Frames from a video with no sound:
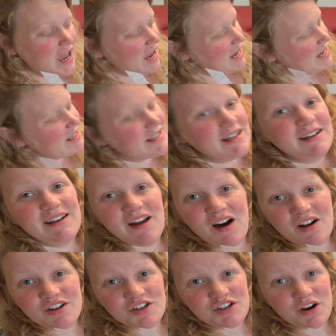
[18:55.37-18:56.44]
It's a
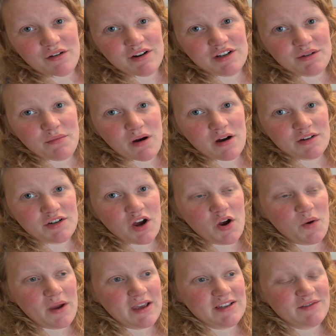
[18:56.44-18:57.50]
large cherry tomato.
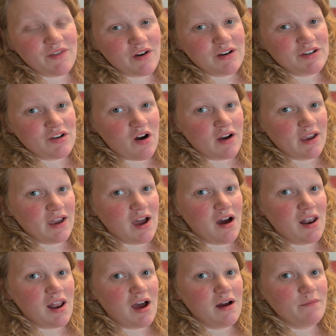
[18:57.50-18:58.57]
It's very dark in
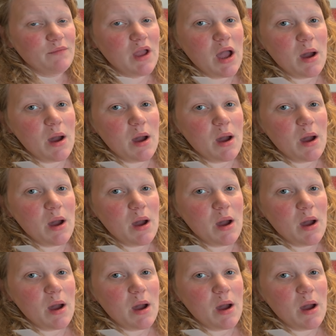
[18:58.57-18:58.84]
colour,